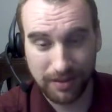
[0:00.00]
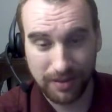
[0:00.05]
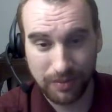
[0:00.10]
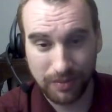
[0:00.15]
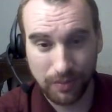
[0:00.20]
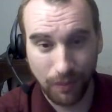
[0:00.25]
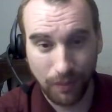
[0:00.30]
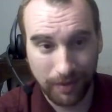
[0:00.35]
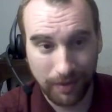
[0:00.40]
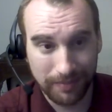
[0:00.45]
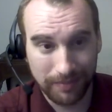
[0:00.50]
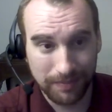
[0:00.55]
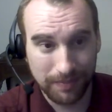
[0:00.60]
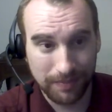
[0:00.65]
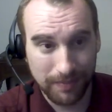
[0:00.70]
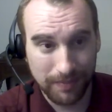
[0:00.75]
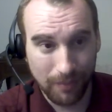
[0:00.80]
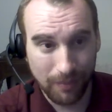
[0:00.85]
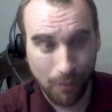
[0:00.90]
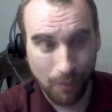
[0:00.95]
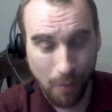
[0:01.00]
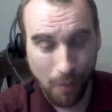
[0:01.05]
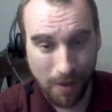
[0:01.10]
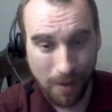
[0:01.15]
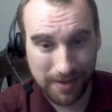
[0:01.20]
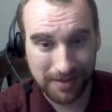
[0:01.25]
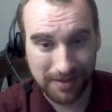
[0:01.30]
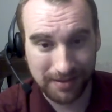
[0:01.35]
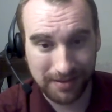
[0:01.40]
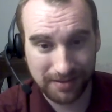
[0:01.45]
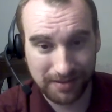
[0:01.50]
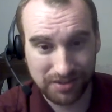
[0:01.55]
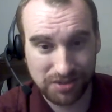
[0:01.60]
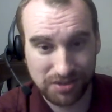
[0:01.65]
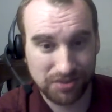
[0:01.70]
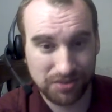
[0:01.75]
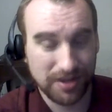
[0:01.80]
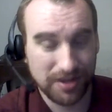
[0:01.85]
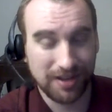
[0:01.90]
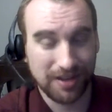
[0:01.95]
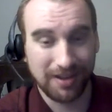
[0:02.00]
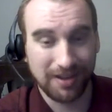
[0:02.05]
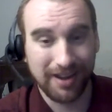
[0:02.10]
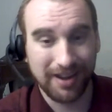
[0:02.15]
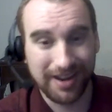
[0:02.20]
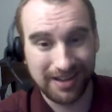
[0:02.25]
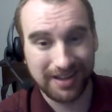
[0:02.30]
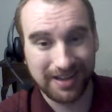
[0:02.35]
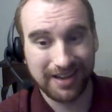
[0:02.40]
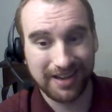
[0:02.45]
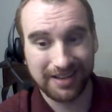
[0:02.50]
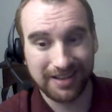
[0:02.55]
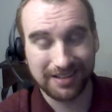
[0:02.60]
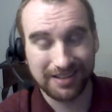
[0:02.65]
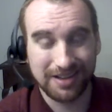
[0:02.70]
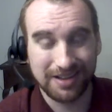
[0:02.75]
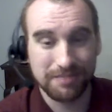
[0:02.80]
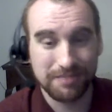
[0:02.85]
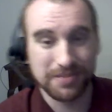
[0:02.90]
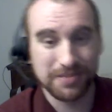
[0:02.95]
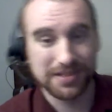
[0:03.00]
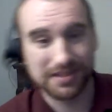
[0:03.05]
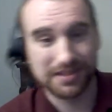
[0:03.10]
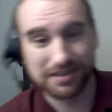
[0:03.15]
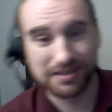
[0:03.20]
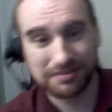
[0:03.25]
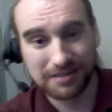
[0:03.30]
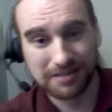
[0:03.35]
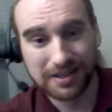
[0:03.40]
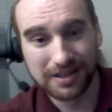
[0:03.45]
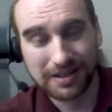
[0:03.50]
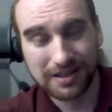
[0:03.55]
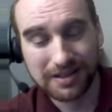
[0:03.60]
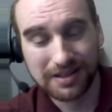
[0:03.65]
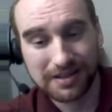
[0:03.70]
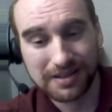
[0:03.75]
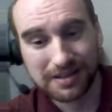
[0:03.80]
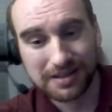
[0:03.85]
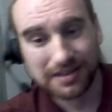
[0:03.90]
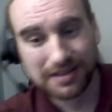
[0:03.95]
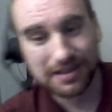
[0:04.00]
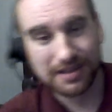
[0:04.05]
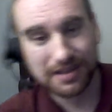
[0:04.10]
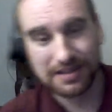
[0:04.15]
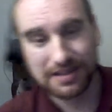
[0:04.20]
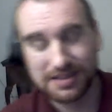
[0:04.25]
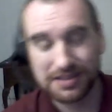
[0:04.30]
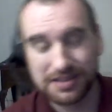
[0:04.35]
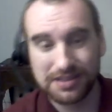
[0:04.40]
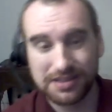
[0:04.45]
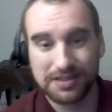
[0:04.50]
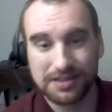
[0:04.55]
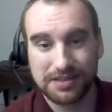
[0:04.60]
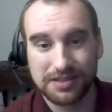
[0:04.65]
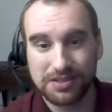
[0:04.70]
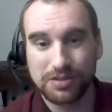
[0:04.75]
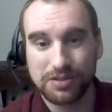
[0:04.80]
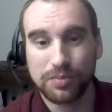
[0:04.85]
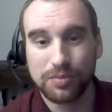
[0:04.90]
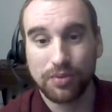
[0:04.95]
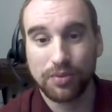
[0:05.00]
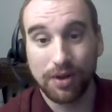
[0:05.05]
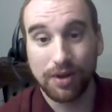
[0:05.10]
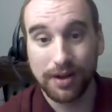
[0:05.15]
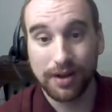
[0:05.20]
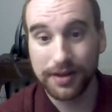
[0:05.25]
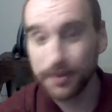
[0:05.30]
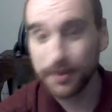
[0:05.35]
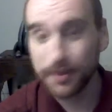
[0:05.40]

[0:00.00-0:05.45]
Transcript: one straight line can encompass it. It's just too broad.